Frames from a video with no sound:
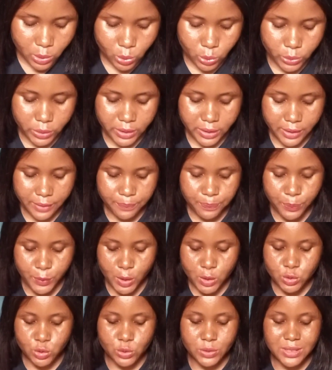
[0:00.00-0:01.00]
Okay,
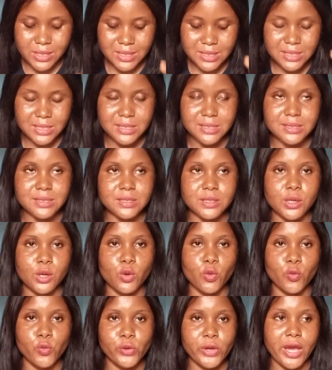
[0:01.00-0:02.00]
so this is
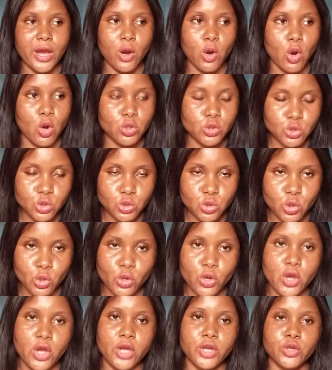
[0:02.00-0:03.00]
where
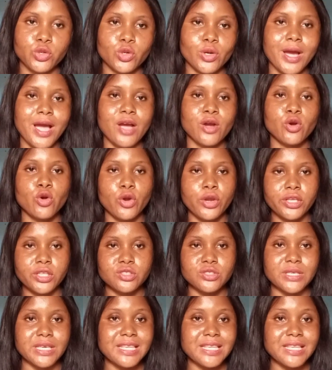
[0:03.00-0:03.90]
also you are going to,